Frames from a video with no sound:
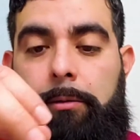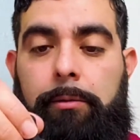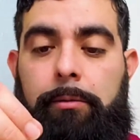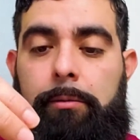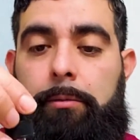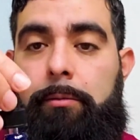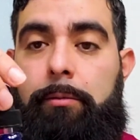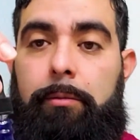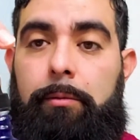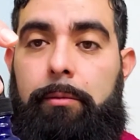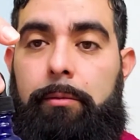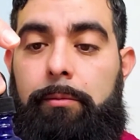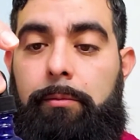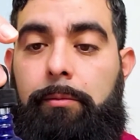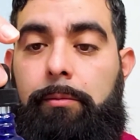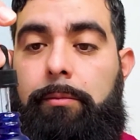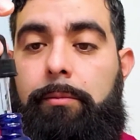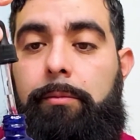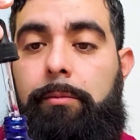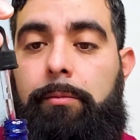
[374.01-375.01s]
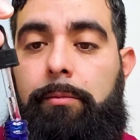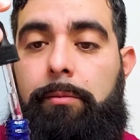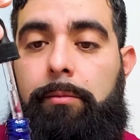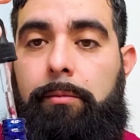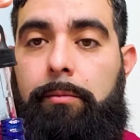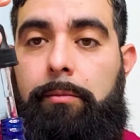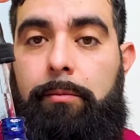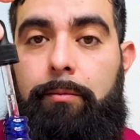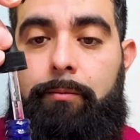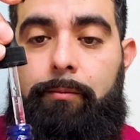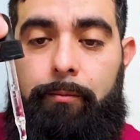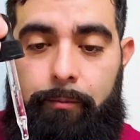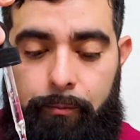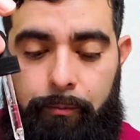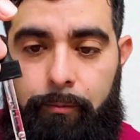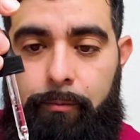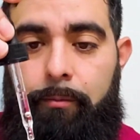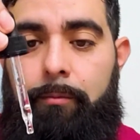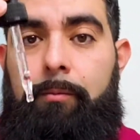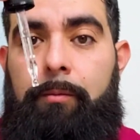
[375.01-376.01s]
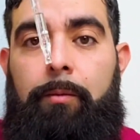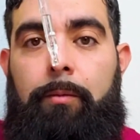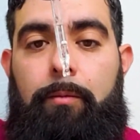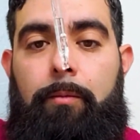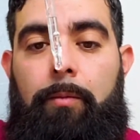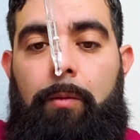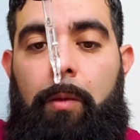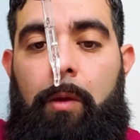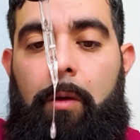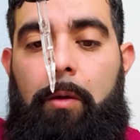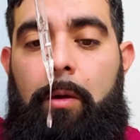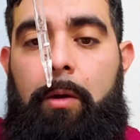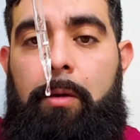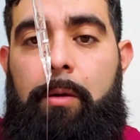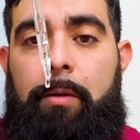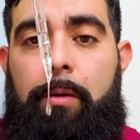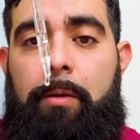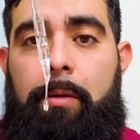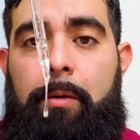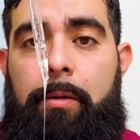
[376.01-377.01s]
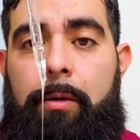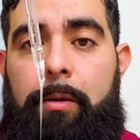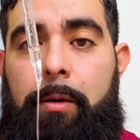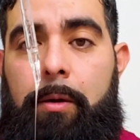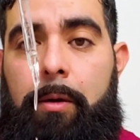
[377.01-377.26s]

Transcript: the Men's Shaving Club. But that's only because the sweet,